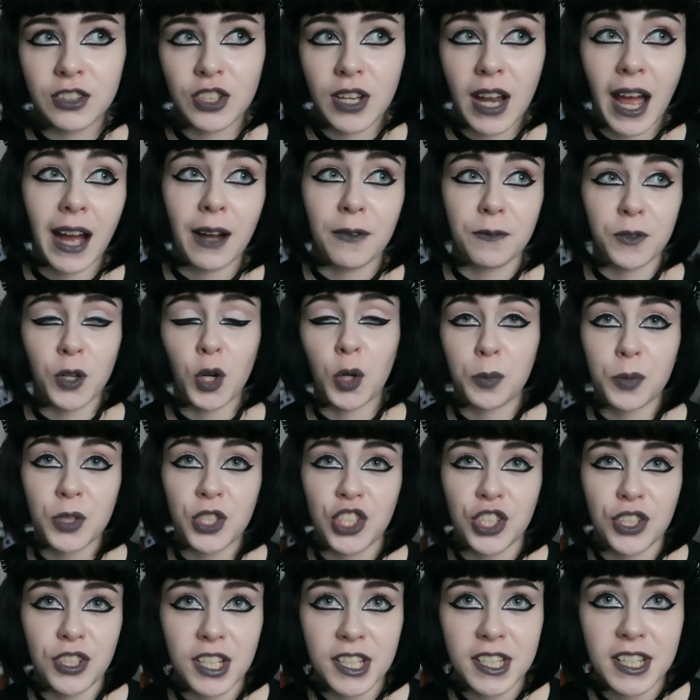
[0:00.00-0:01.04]
have the
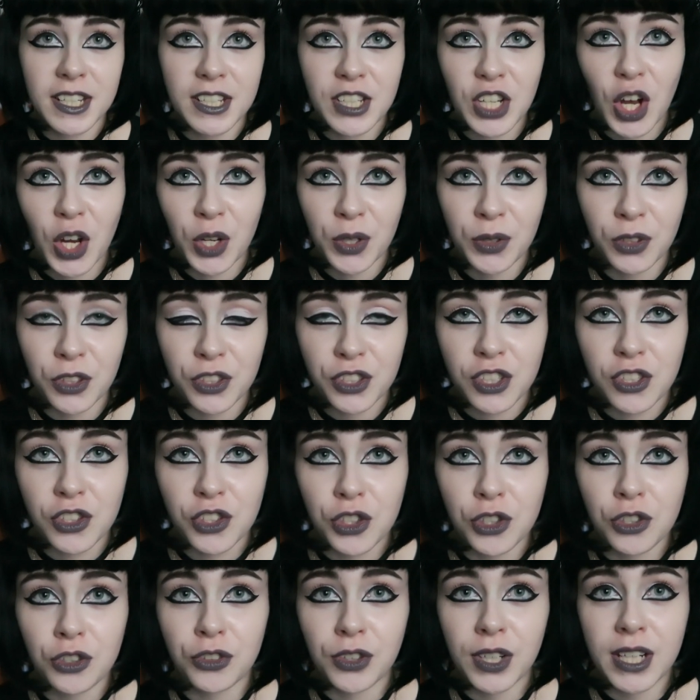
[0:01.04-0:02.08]
opportunity to own lots of
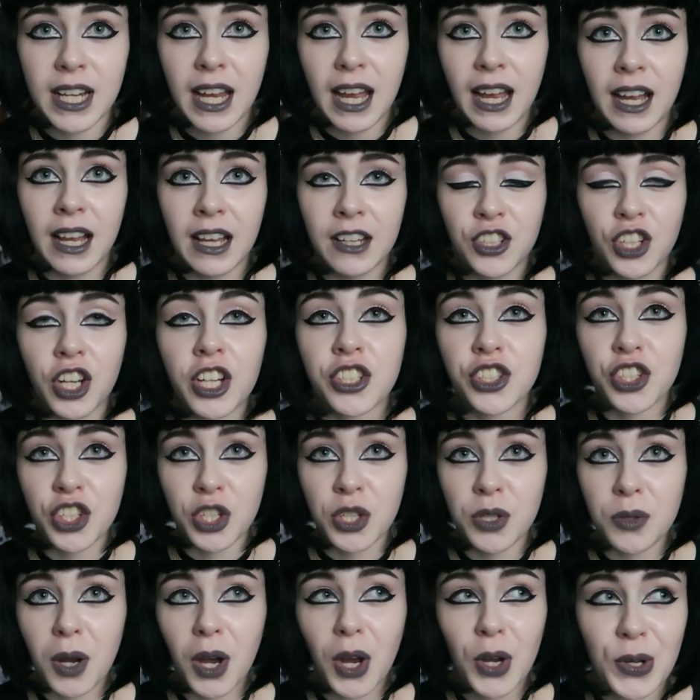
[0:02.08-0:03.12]
jewellery, and I
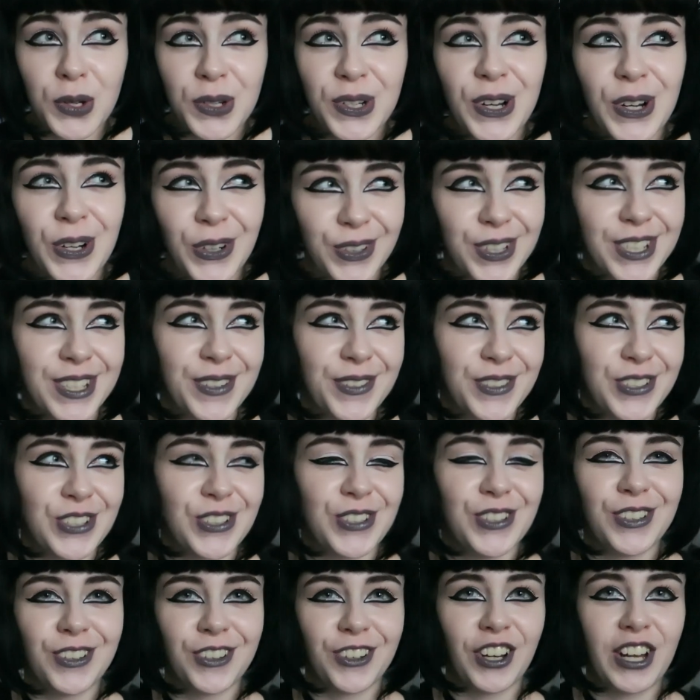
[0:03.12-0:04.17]
do own lots of
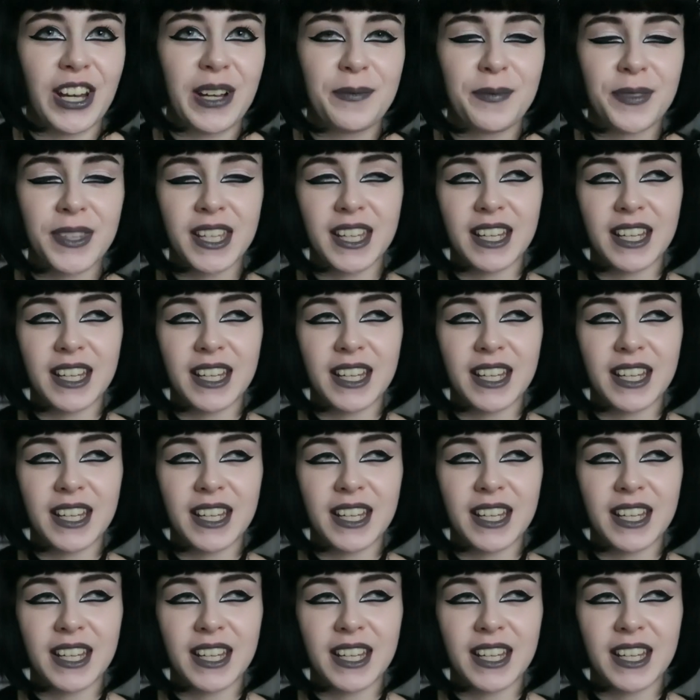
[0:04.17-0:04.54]
jewellery.